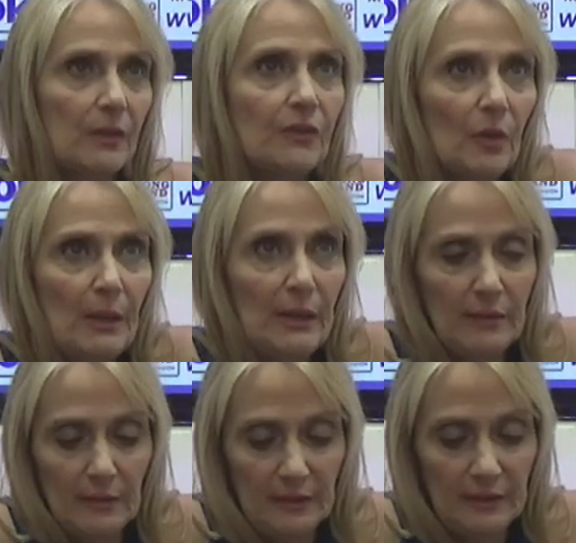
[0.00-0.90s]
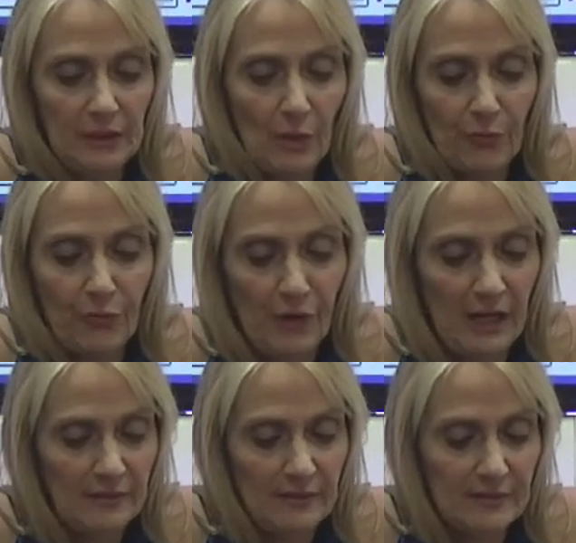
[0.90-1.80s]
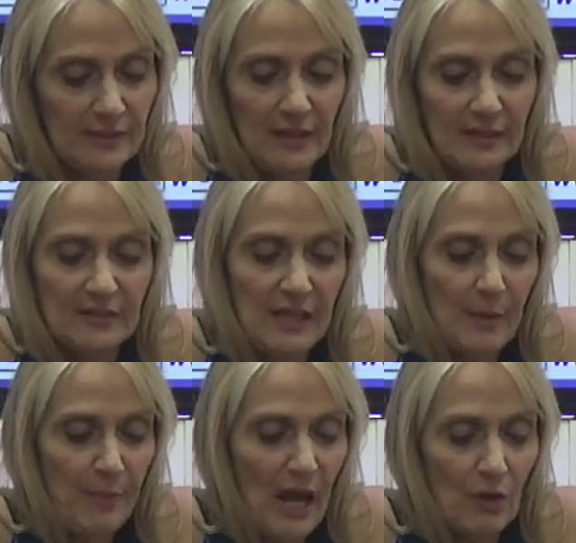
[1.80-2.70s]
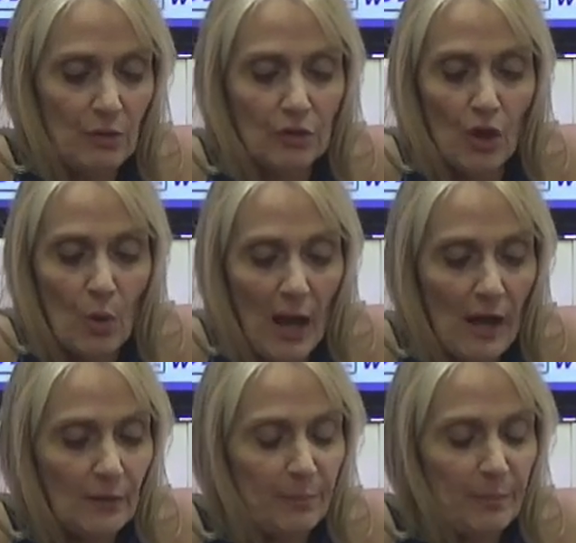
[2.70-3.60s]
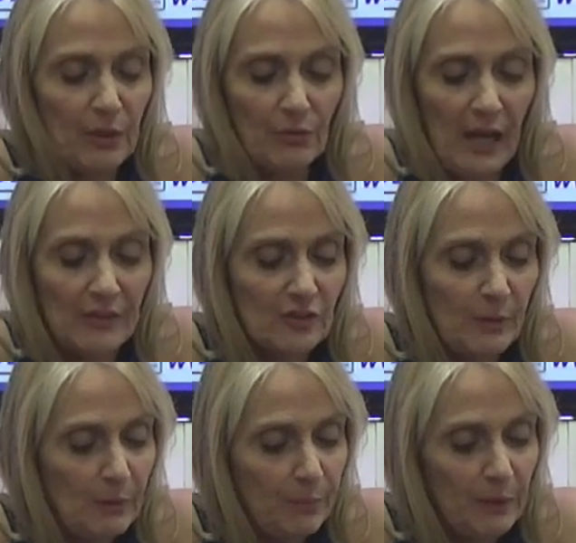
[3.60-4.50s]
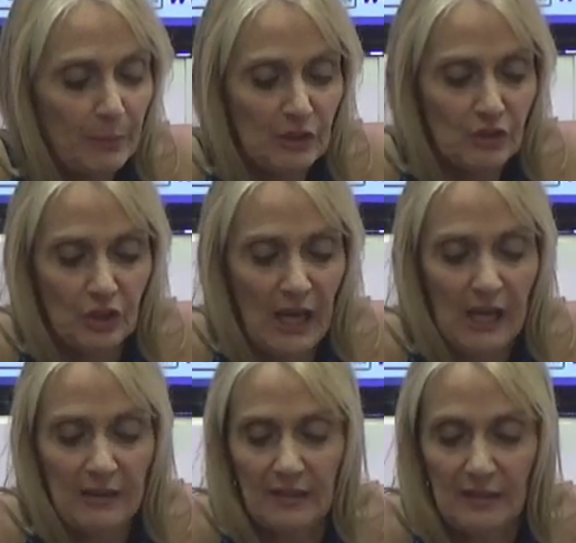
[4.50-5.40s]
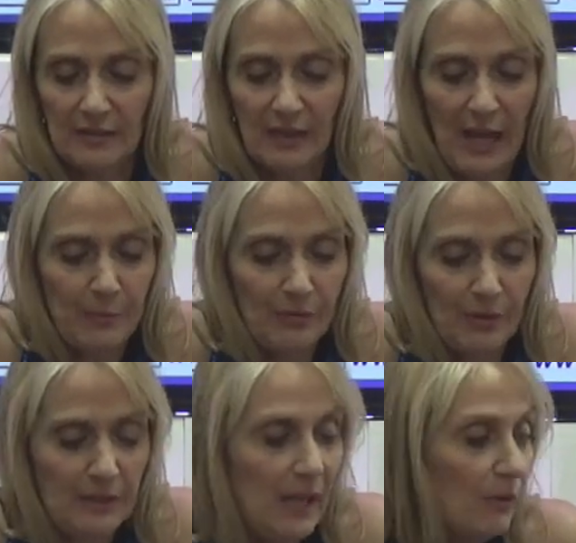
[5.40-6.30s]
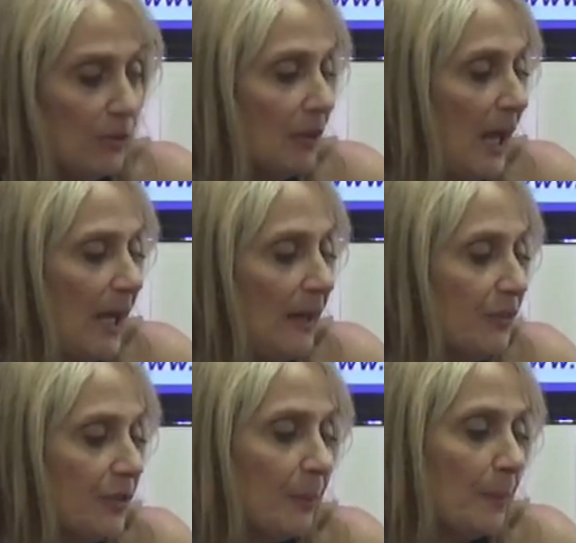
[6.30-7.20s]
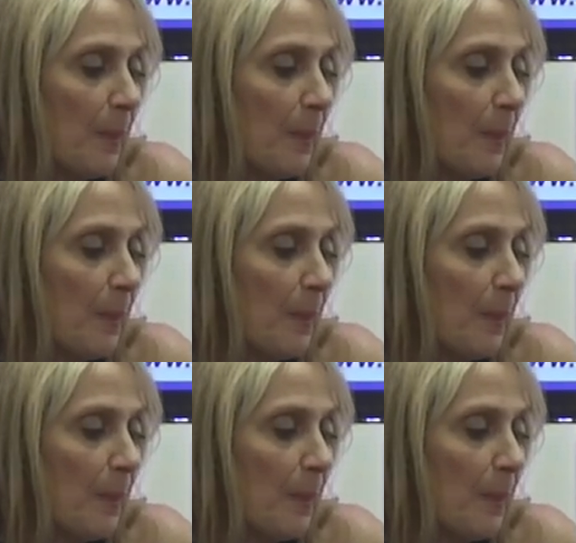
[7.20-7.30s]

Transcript: So my little Leo friends, step out, go out, be around as many people as you can. Things will happen right now in your lives.